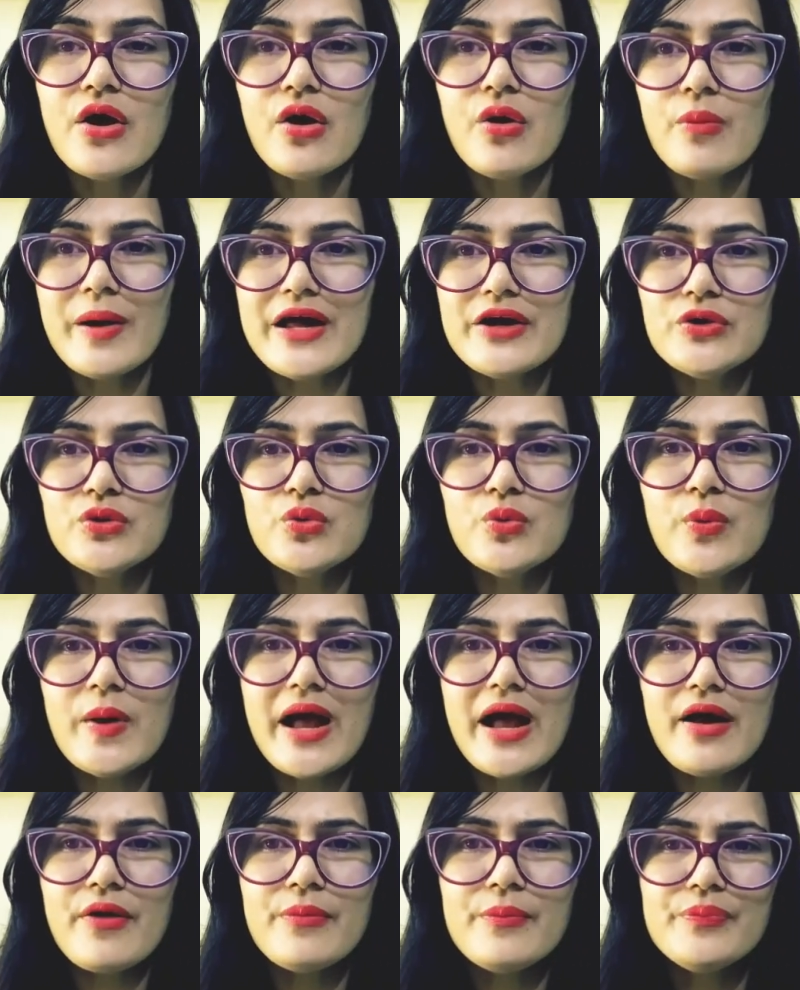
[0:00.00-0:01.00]
where you
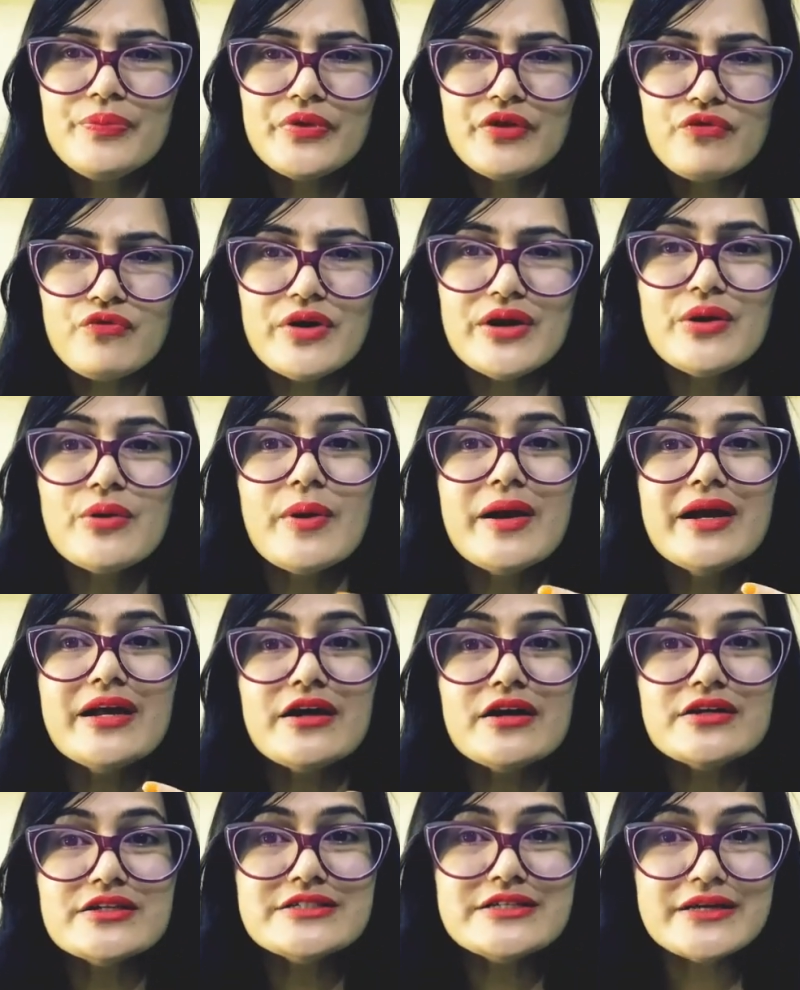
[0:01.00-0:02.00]
have frequent
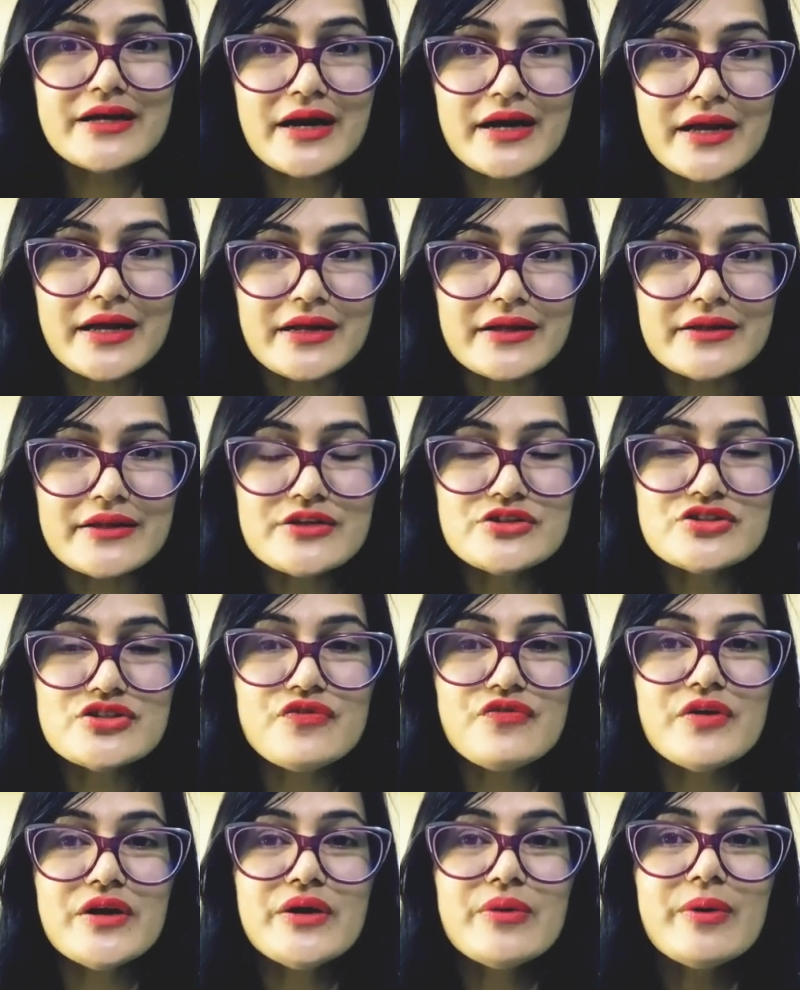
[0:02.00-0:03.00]
urging again. There's a
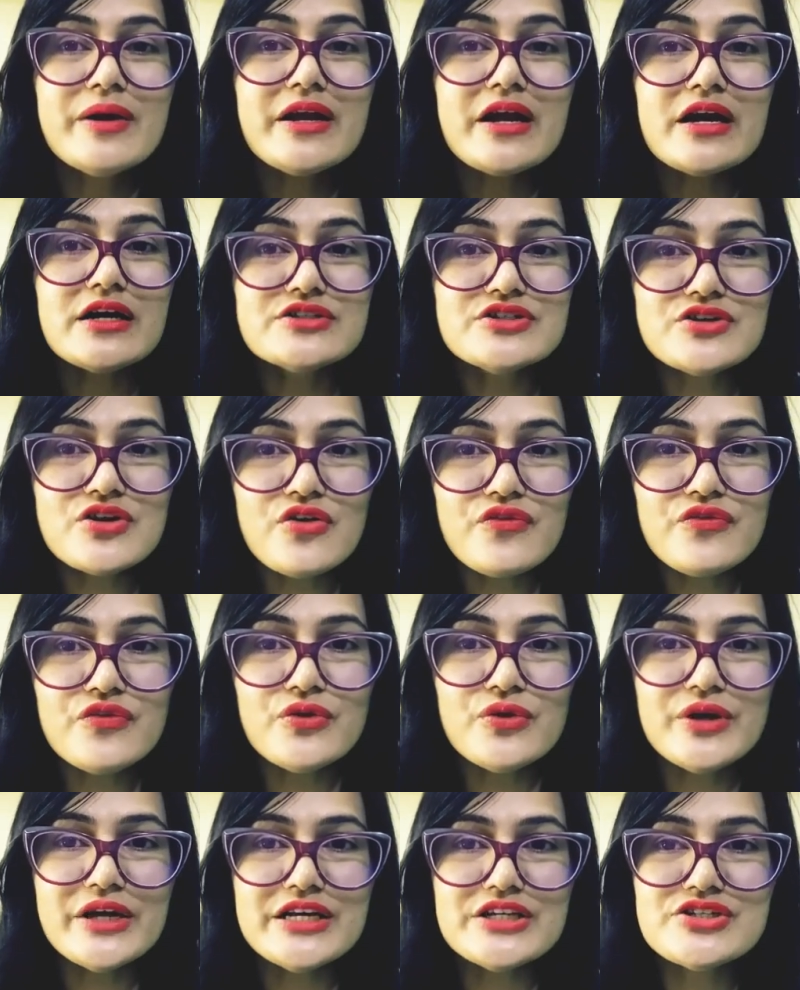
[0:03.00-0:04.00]
frequent urging of
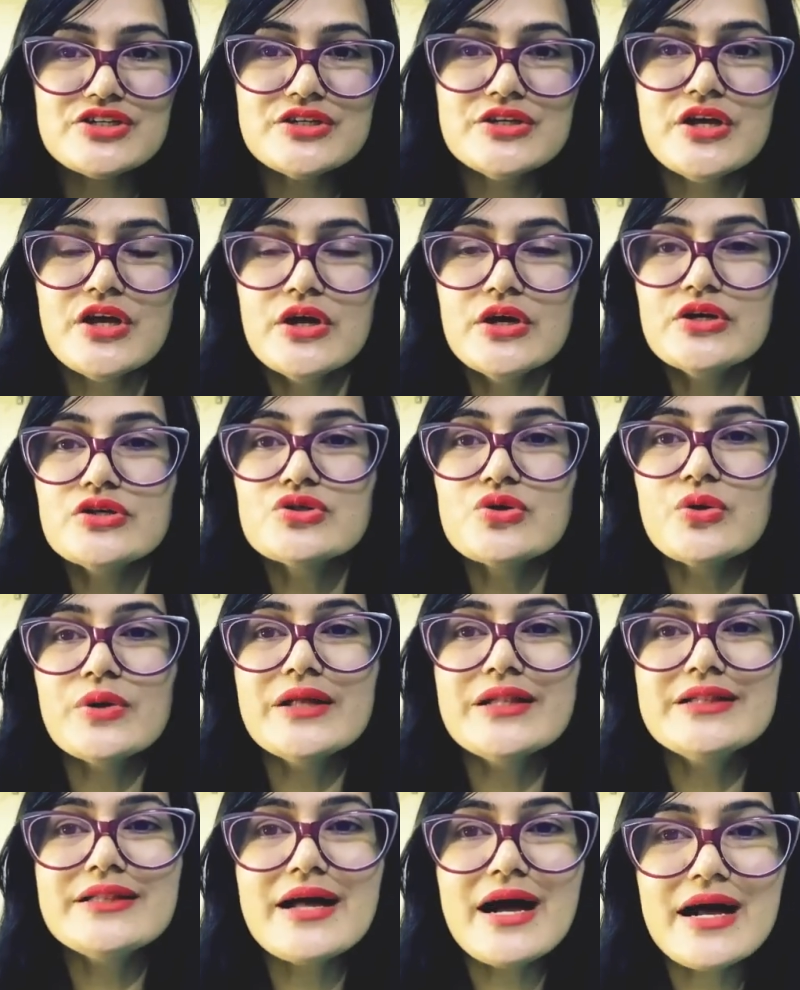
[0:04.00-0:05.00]
urination. So
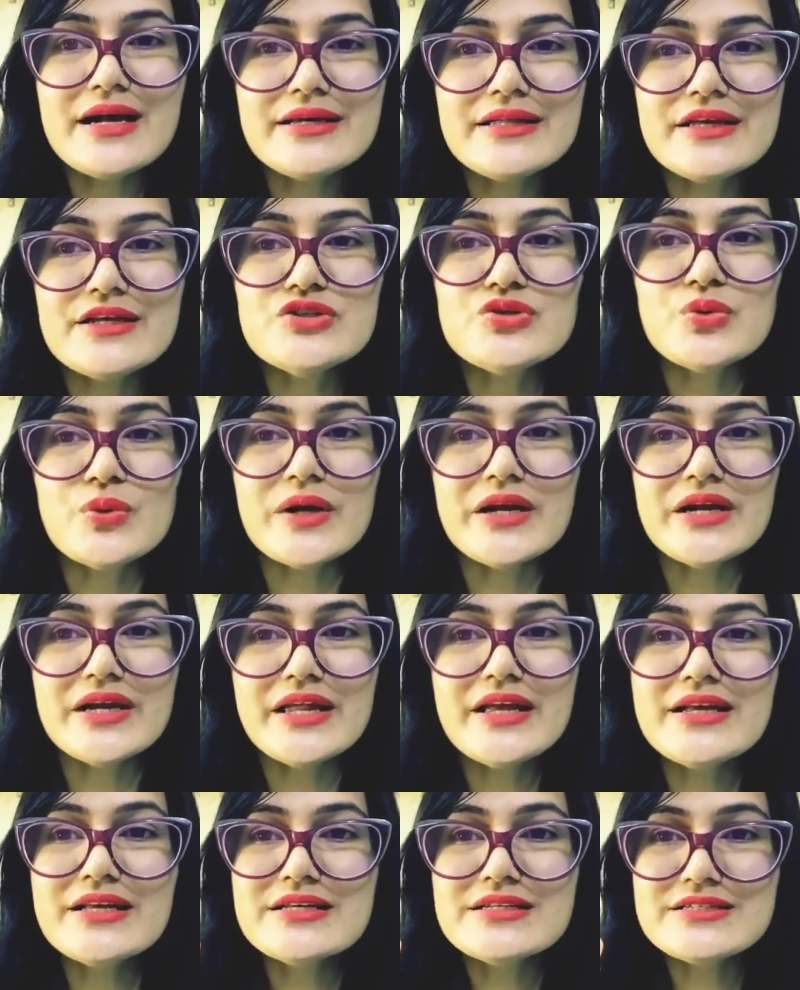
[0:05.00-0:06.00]
in that case, you can
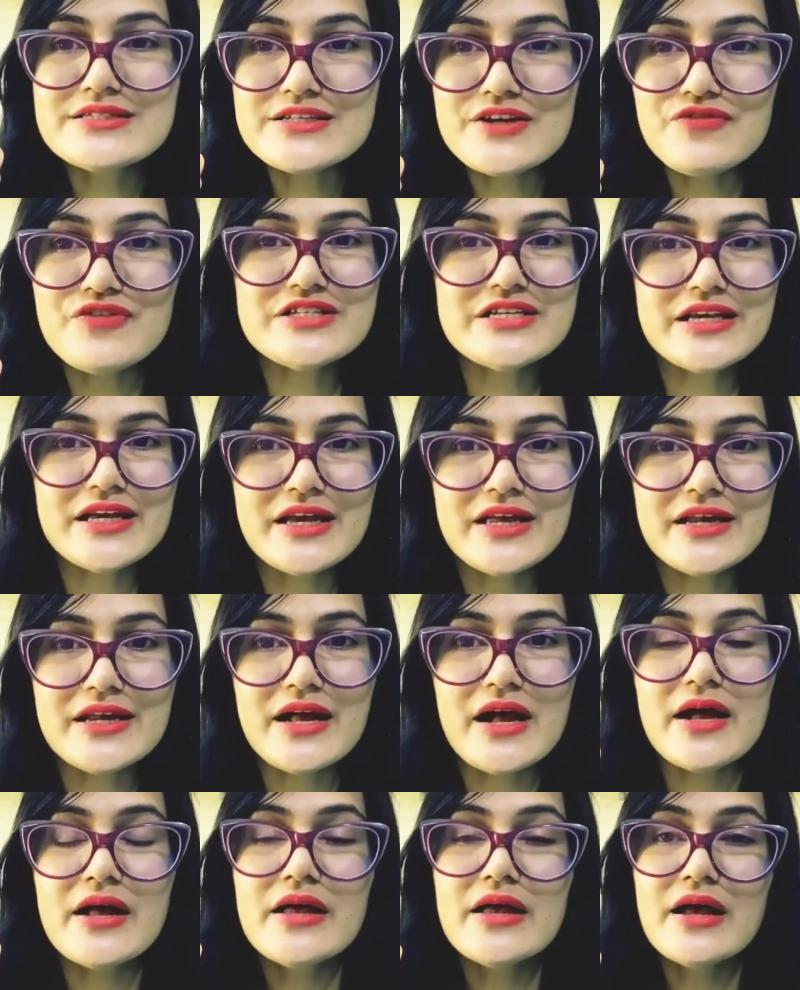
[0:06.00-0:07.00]
take
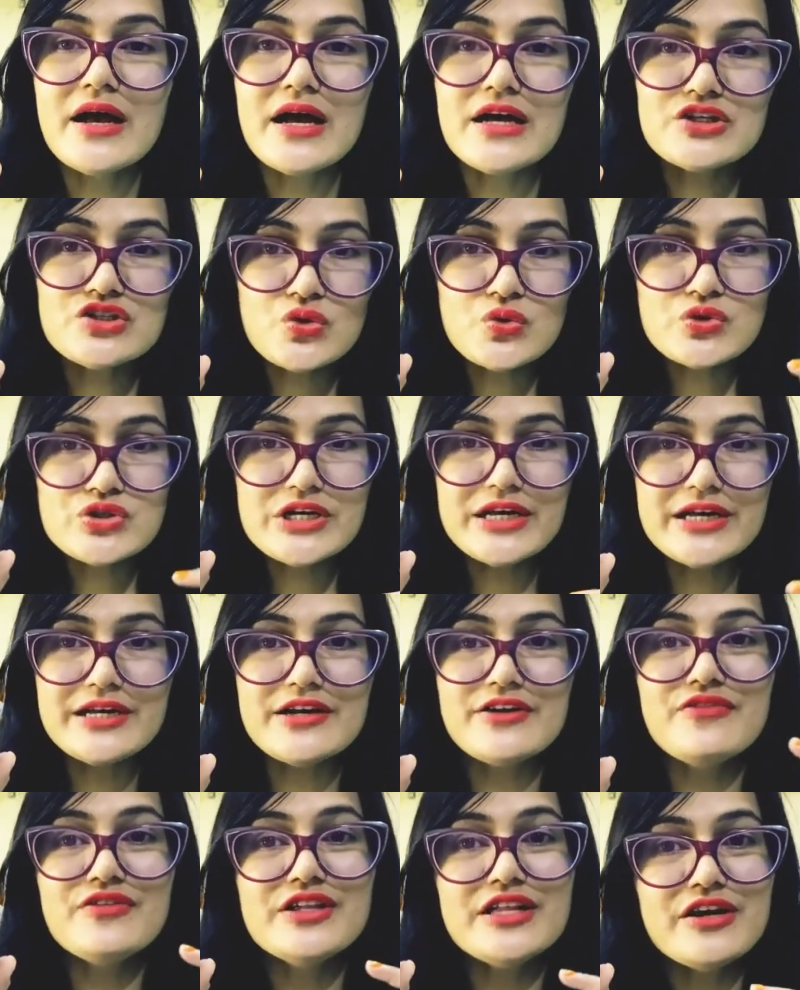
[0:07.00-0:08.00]
Cystocele
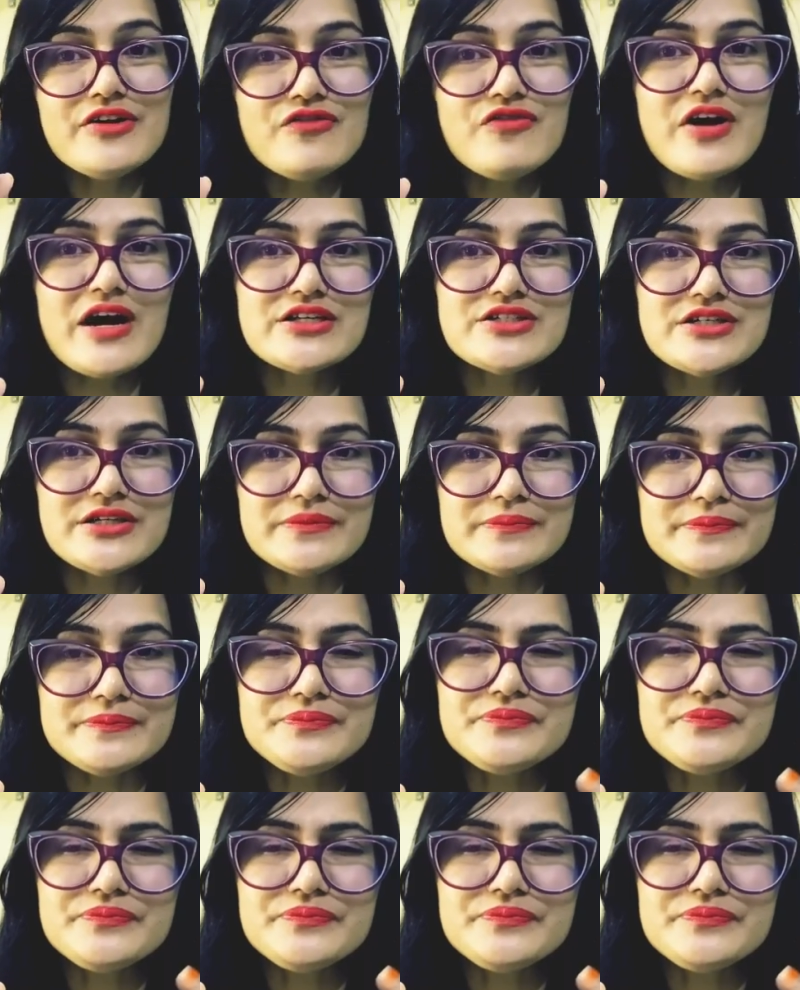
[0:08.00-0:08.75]
associated with infection.